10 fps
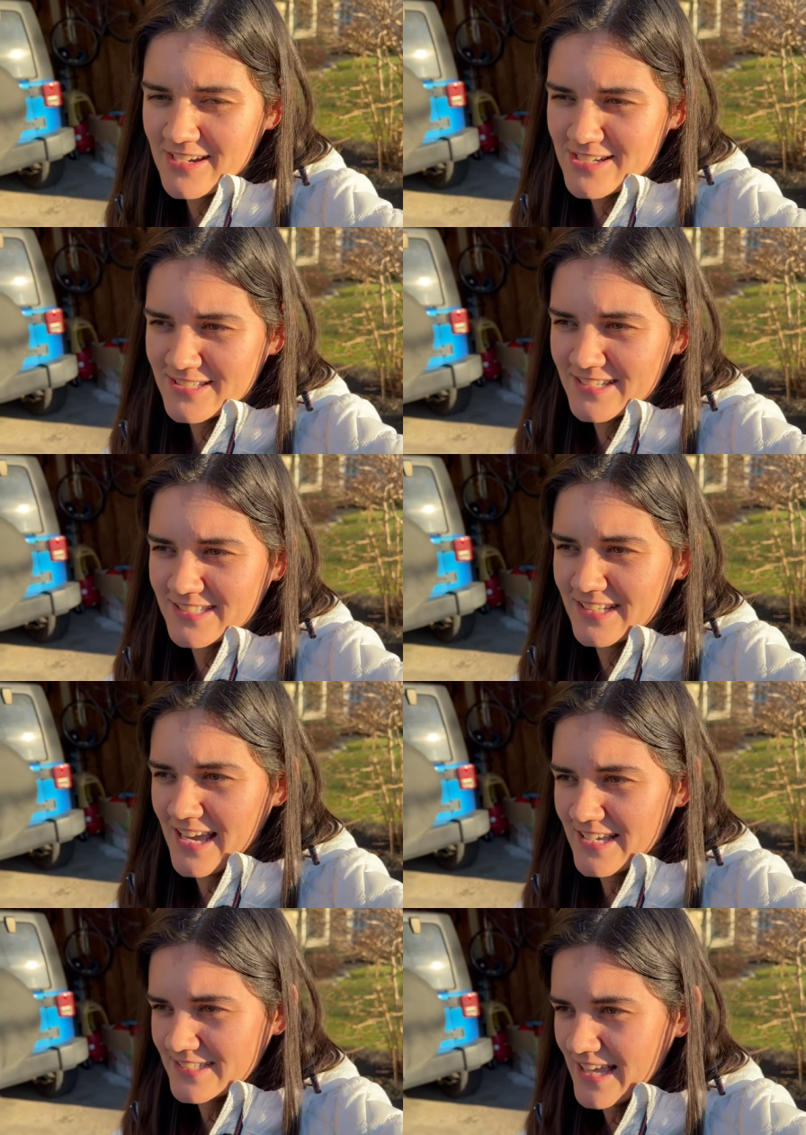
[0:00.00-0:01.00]
It just doesn't
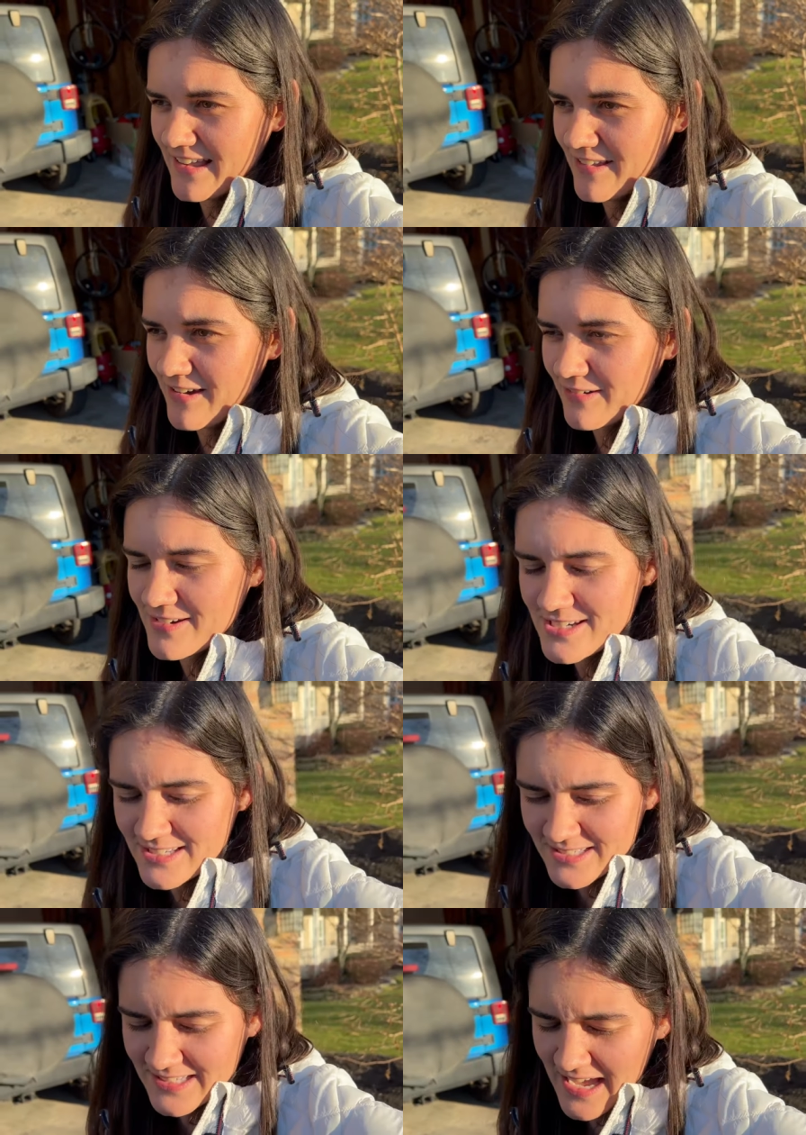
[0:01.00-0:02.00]
last that long, which
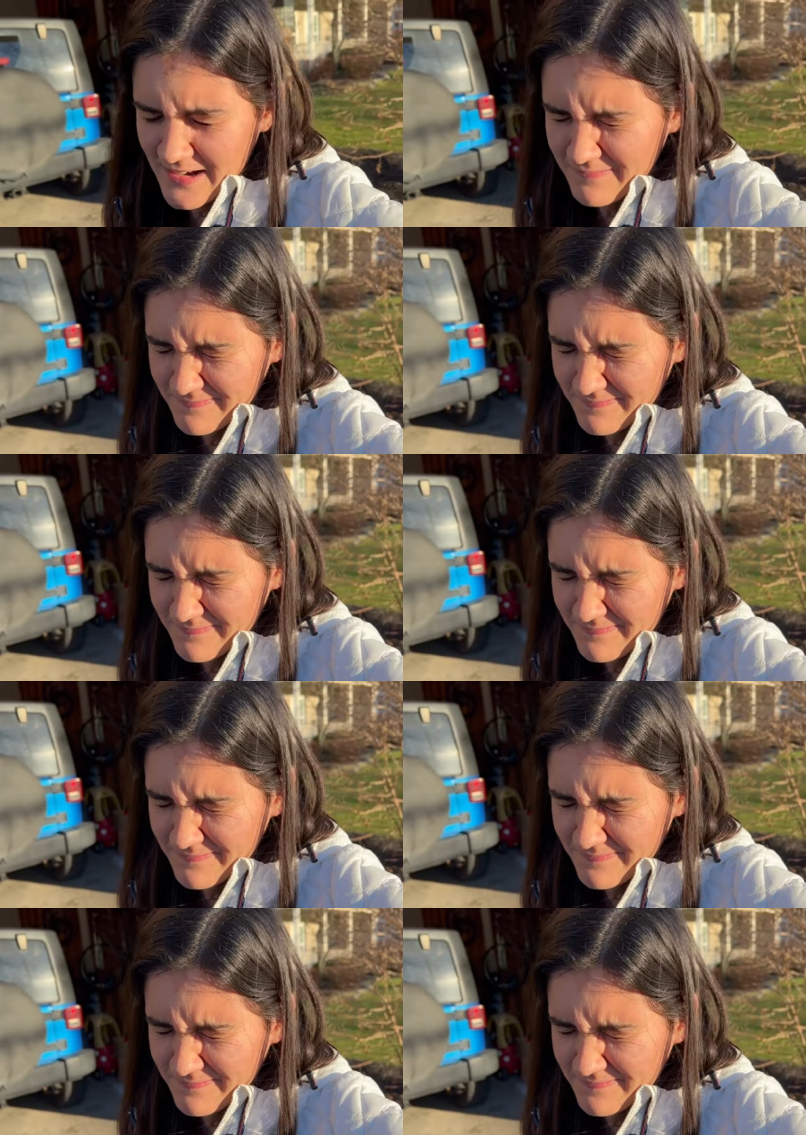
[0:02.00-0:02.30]
is sad.